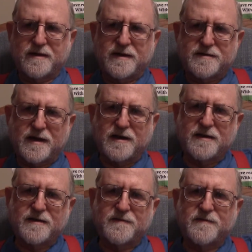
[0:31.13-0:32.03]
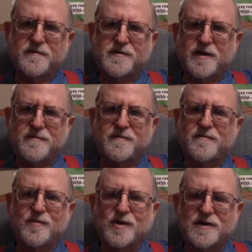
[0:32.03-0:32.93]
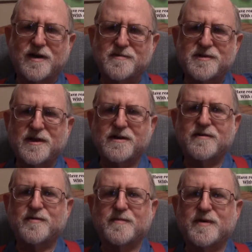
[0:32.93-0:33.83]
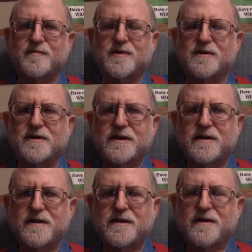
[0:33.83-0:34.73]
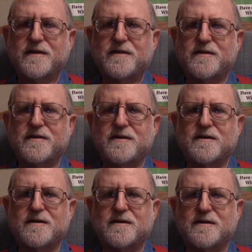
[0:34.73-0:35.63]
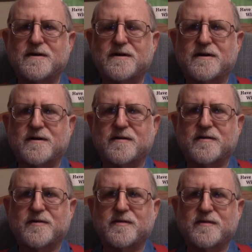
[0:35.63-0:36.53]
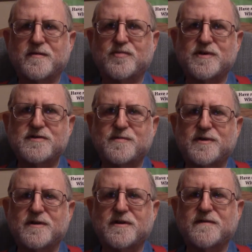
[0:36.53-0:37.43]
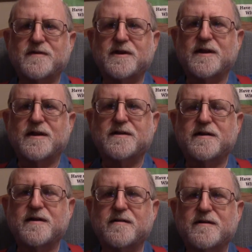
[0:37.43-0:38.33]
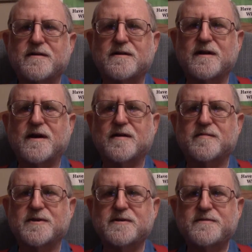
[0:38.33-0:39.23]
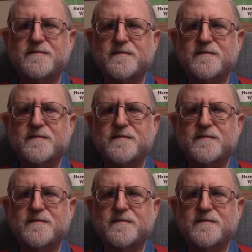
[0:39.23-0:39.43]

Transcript: As I have said more times than I can remember, the principle of an egalitarian economy